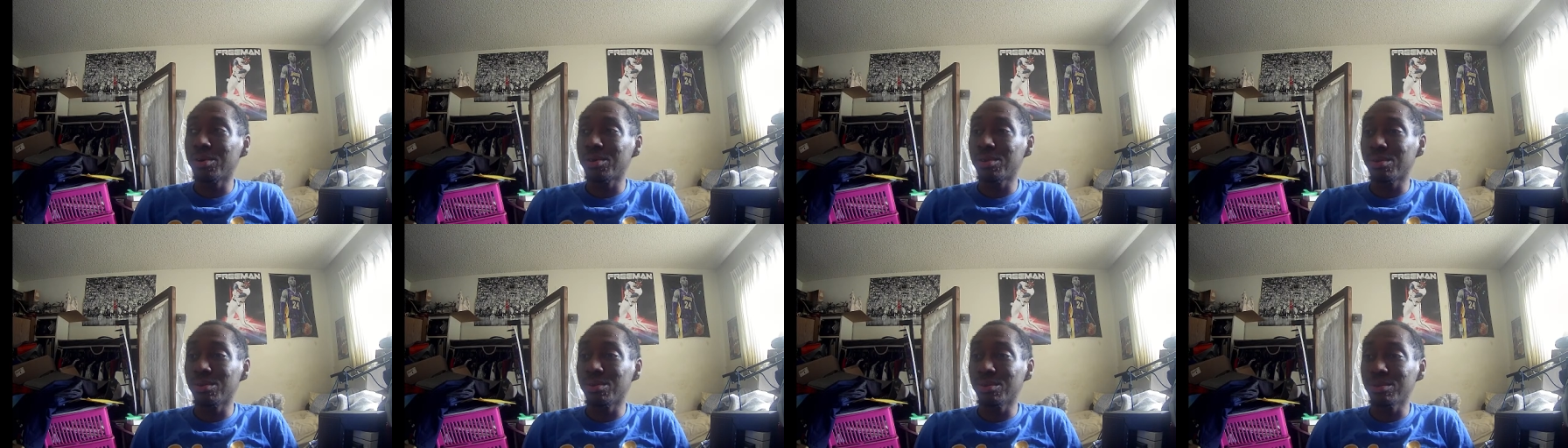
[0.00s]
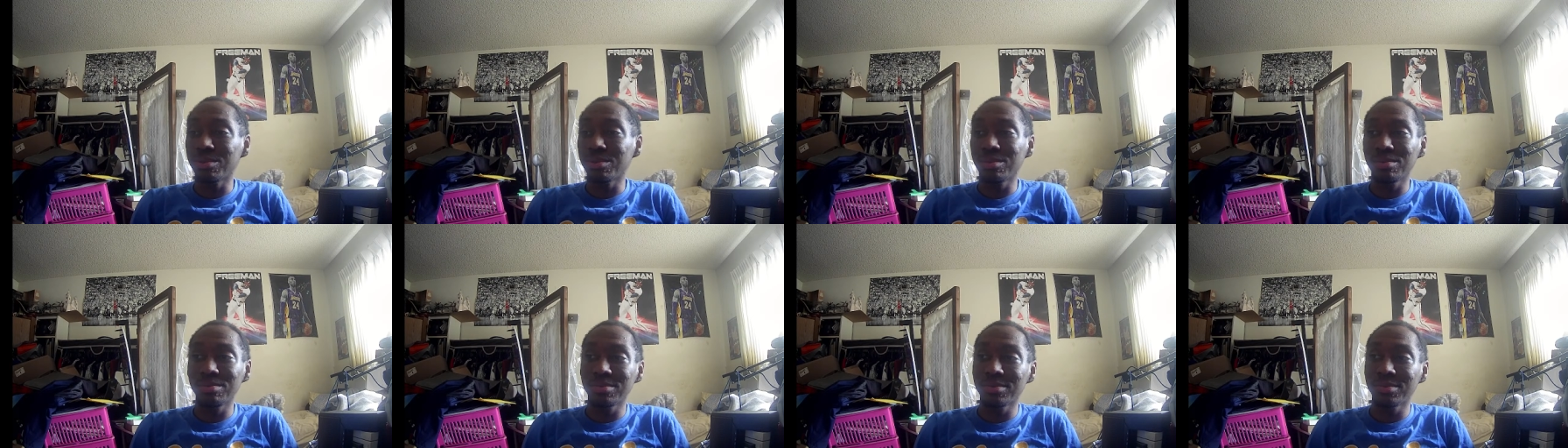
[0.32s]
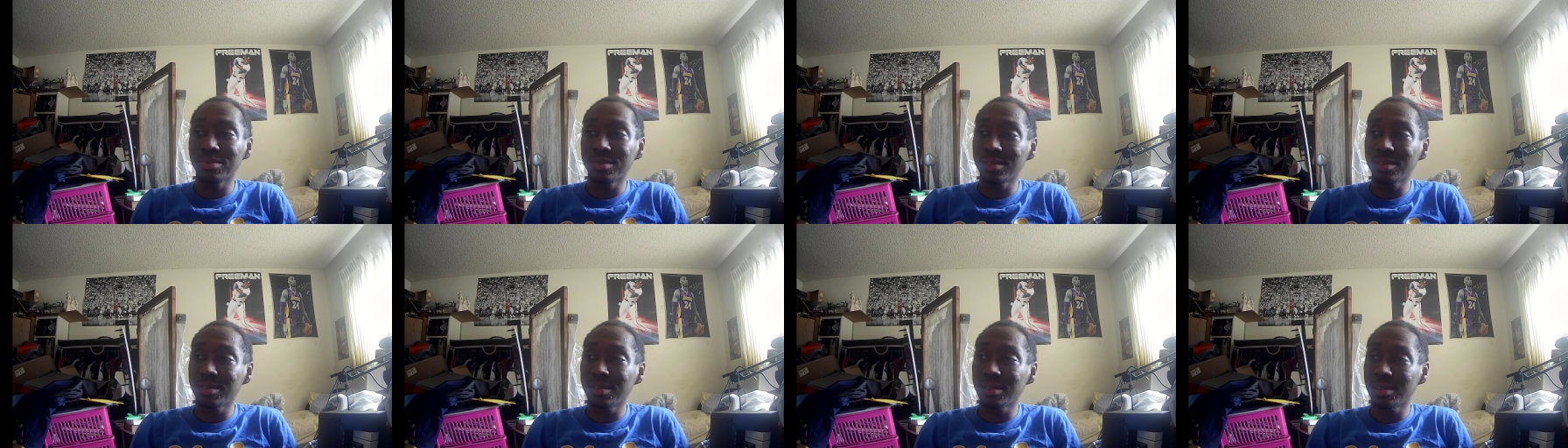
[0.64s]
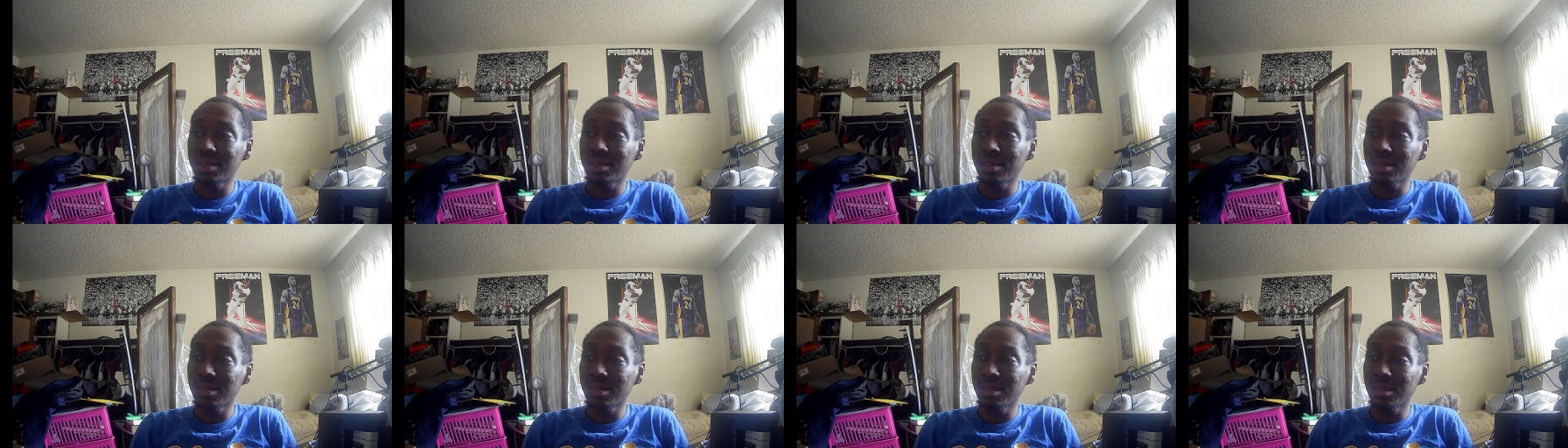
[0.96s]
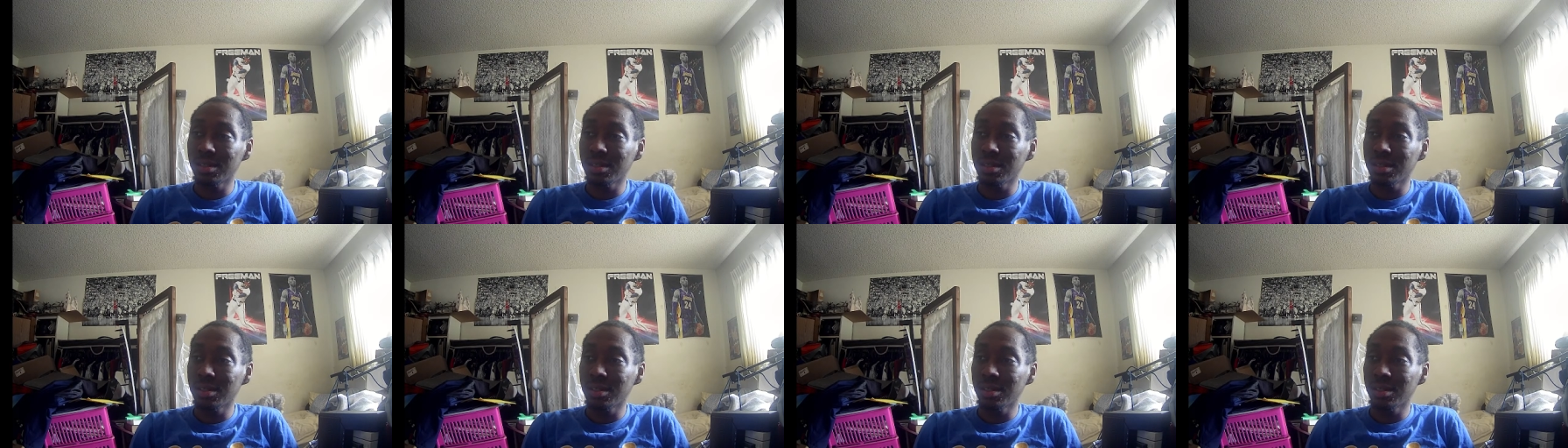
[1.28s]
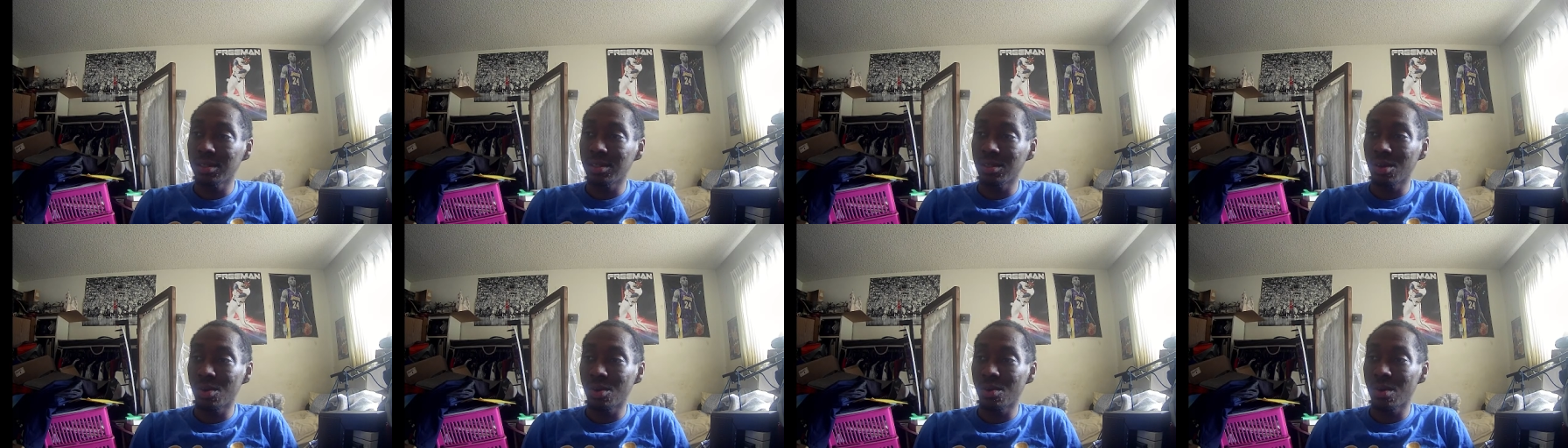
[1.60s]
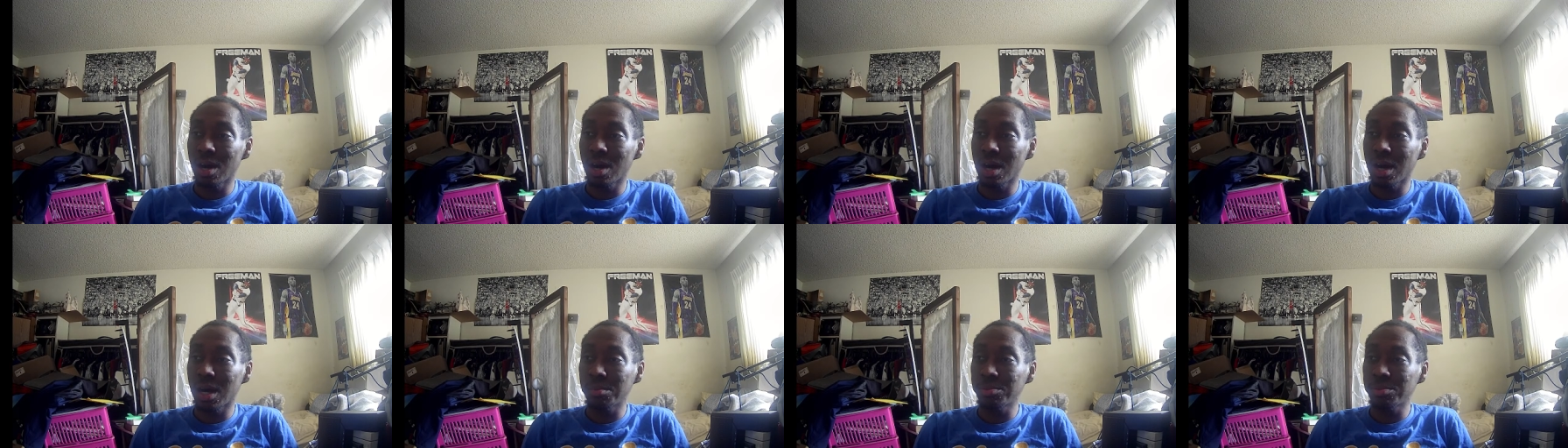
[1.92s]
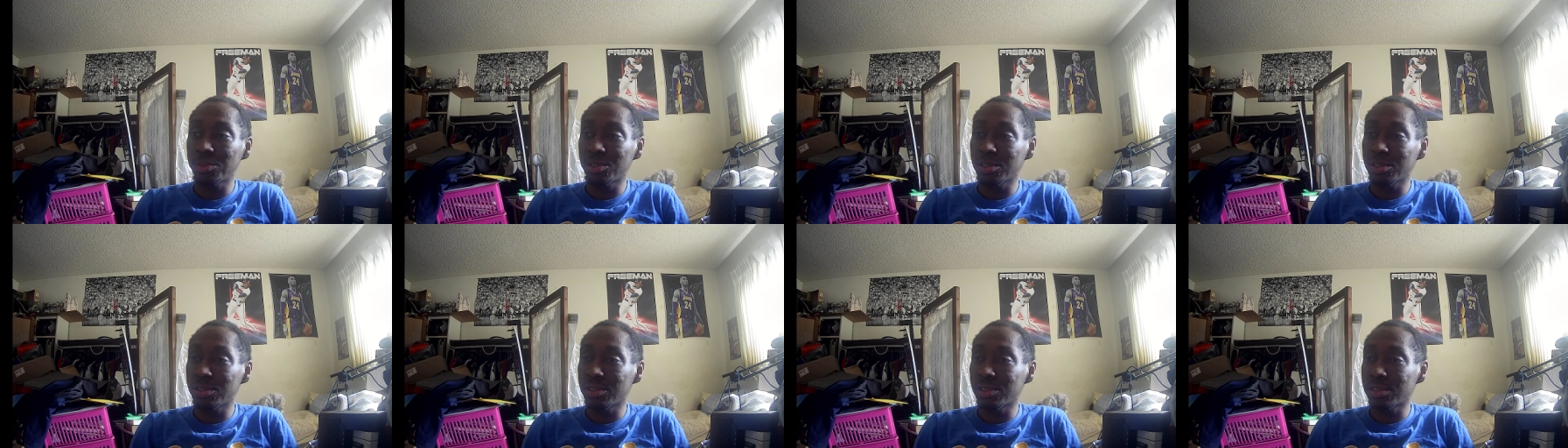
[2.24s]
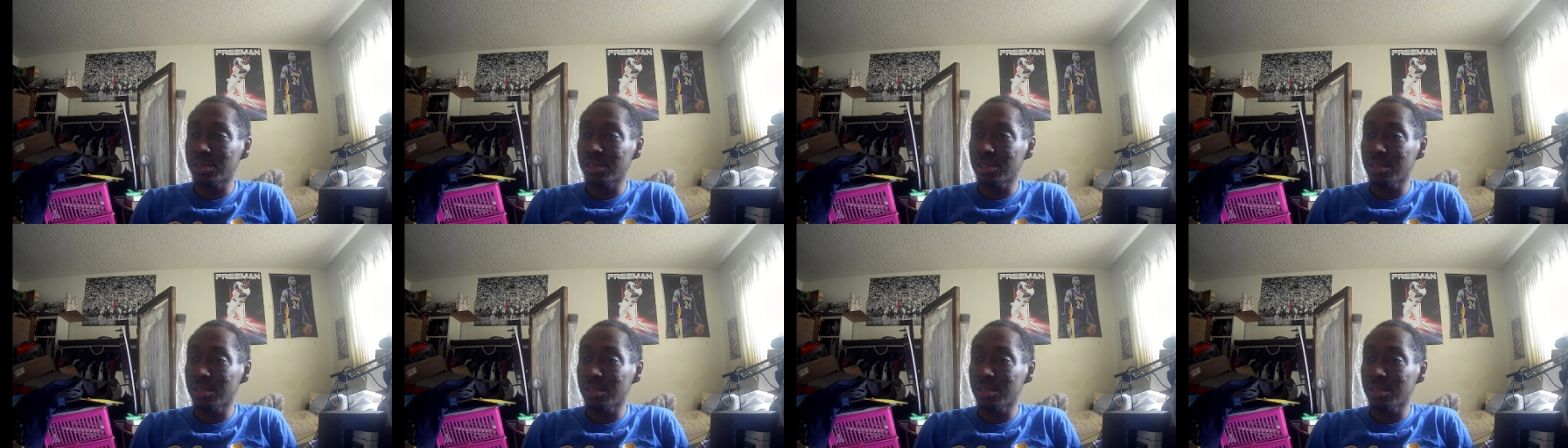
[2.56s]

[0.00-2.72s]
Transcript: through. No options.